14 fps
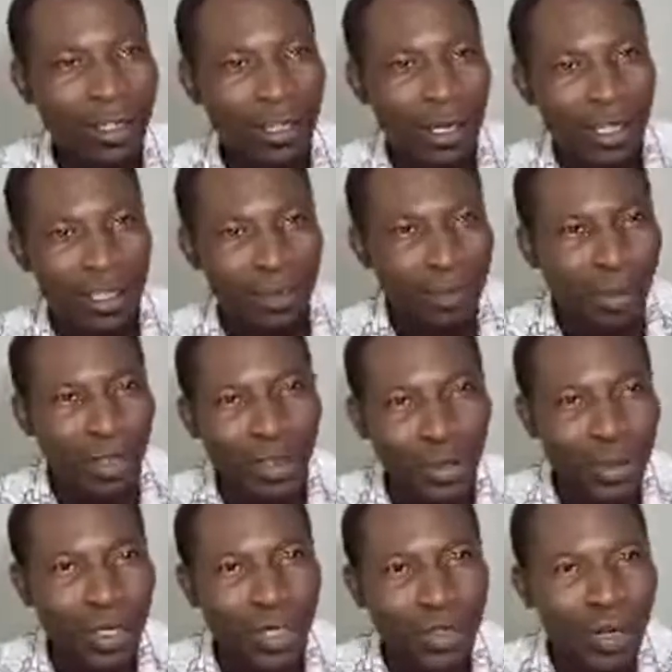at the point
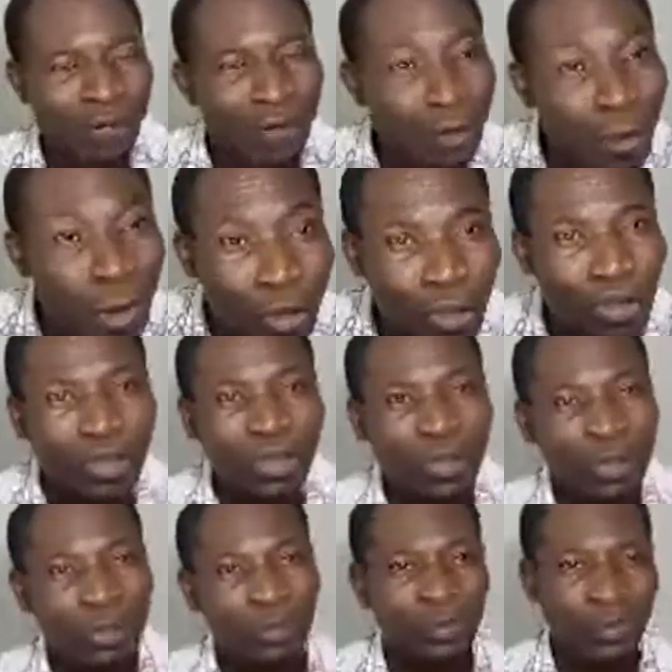where you have lost
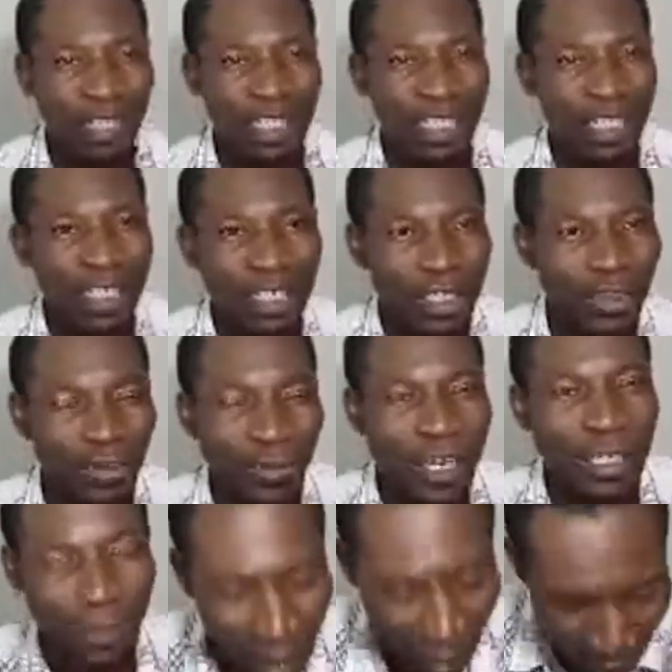the energy to fight
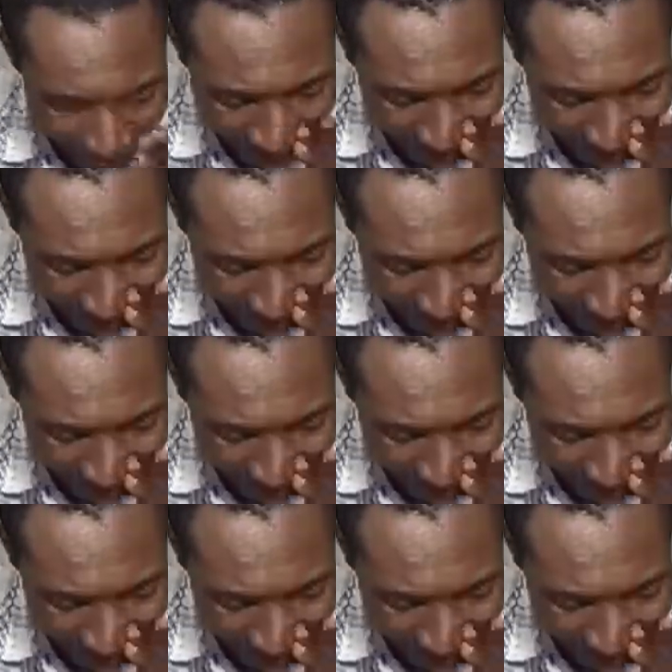back.